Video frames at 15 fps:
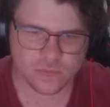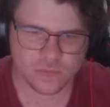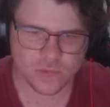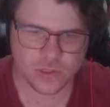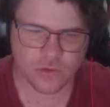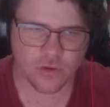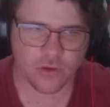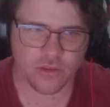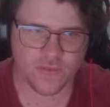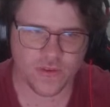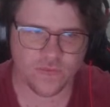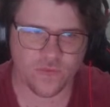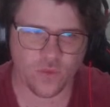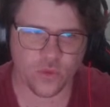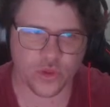The Crows have
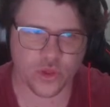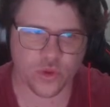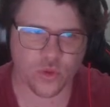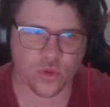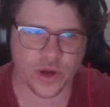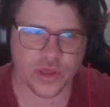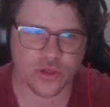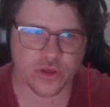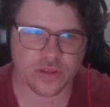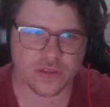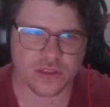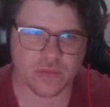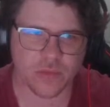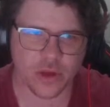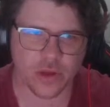had 4 scoring shots
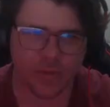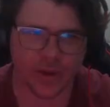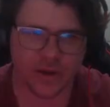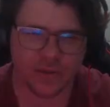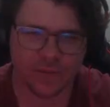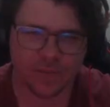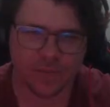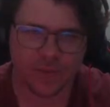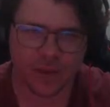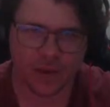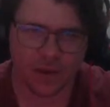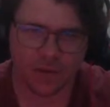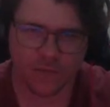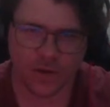at the moment for